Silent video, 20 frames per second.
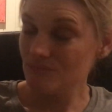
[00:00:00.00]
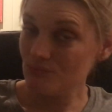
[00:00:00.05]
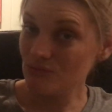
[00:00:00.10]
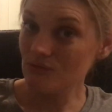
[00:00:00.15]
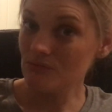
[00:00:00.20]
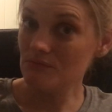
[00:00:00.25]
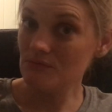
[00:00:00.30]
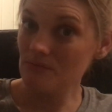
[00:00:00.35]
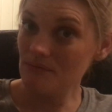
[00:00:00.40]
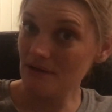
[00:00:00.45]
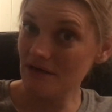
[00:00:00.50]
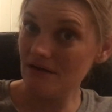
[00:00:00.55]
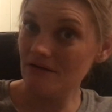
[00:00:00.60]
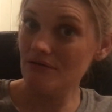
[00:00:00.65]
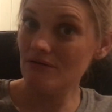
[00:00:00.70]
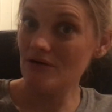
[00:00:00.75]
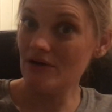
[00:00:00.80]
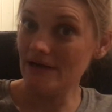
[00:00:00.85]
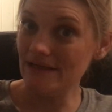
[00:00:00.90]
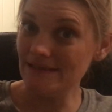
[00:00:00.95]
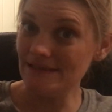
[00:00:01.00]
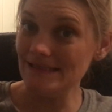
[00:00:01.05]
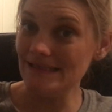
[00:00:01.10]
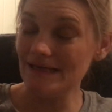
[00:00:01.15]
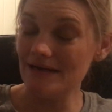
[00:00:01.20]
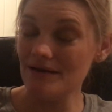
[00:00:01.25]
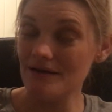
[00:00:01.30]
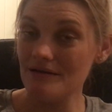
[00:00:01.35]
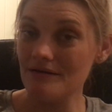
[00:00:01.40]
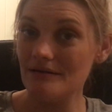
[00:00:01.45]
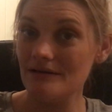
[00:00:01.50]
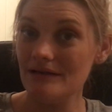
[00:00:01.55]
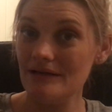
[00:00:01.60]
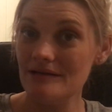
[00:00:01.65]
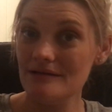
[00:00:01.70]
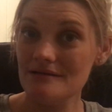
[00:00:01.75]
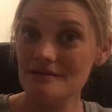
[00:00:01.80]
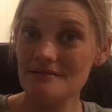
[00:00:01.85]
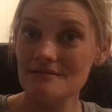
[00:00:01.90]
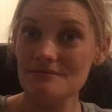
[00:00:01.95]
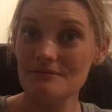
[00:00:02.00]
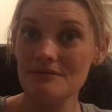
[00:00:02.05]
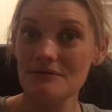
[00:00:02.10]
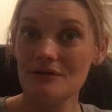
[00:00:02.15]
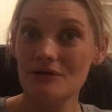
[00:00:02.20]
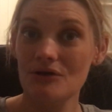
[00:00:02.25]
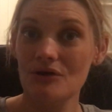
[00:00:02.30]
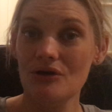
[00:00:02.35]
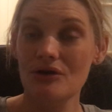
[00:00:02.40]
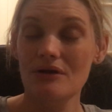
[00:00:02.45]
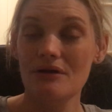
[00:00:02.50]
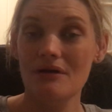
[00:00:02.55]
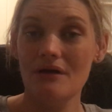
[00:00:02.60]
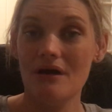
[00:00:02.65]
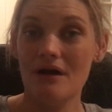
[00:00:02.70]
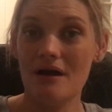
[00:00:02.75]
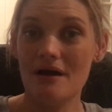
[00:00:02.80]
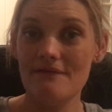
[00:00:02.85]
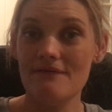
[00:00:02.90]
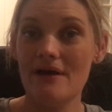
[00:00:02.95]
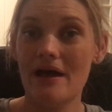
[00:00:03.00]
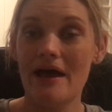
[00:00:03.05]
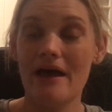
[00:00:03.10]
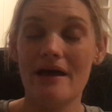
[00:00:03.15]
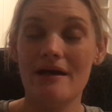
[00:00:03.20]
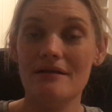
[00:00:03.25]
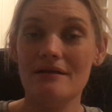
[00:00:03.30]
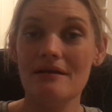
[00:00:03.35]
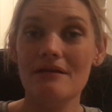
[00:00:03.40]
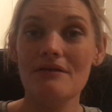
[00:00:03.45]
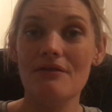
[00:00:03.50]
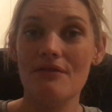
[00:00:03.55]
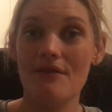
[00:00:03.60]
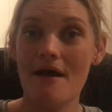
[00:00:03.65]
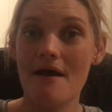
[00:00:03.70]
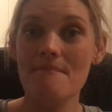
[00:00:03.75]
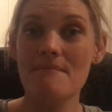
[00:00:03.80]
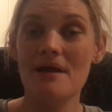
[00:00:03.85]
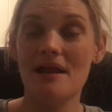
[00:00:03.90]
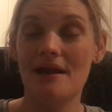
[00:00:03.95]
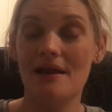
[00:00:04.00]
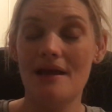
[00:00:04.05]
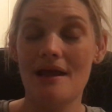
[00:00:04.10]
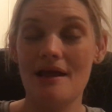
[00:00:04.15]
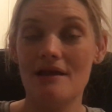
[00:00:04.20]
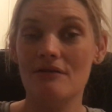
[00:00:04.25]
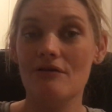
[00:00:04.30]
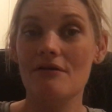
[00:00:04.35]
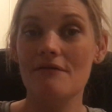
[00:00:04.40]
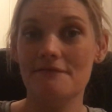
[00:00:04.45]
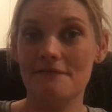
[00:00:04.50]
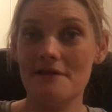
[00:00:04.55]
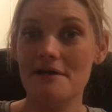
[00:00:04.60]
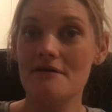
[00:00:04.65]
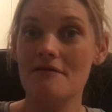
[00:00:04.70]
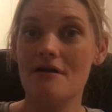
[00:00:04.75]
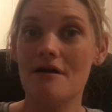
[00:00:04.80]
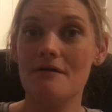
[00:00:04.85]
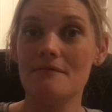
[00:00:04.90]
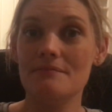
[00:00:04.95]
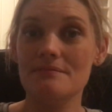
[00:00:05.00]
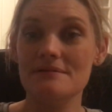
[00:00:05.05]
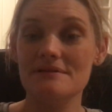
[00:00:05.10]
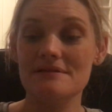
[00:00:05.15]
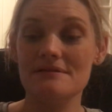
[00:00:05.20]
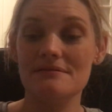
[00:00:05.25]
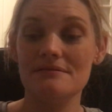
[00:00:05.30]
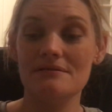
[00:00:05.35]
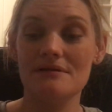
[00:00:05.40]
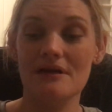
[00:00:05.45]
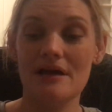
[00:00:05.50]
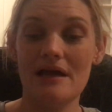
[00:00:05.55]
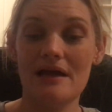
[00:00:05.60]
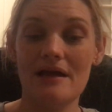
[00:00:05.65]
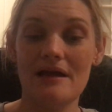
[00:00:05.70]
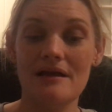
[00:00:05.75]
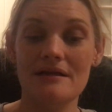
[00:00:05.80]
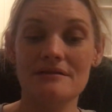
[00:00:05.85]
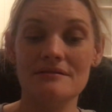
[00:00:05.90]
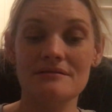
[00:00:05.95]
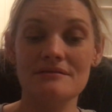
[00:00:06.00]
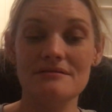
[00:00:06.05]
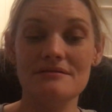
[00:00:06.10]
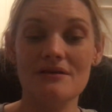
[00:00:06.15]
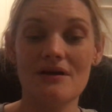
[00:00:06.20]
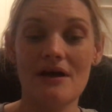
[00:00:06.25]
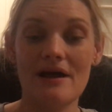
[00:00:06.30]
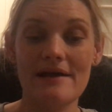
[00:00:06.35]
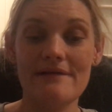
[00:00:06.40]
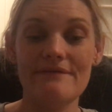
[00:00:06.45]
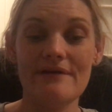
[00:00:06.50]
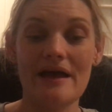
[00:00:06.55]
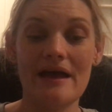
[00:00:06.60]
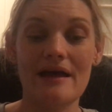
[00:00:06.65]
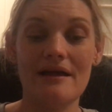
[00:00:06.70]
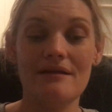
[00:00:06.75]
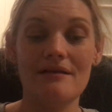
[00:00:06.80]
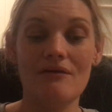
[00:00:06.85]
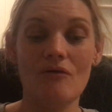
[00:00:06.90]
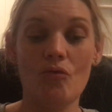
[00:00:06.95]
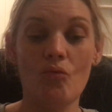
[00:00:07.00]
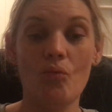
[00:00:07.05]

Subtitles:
probably a good idea, is I've had that many endo flare-ups, and I've had